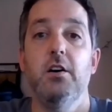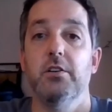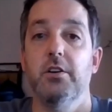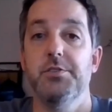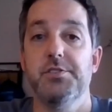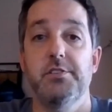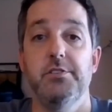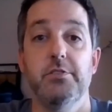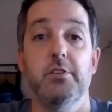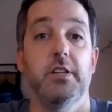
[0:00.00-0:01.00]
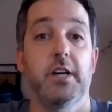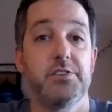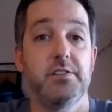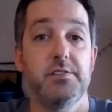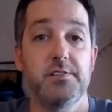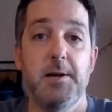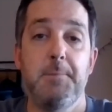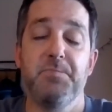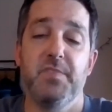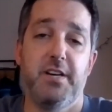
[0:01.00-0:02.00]
or goes to collections,
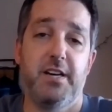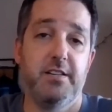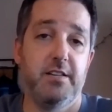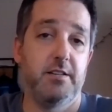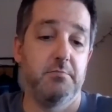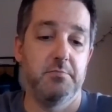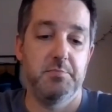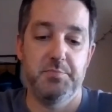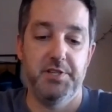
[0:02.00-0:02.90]
that can,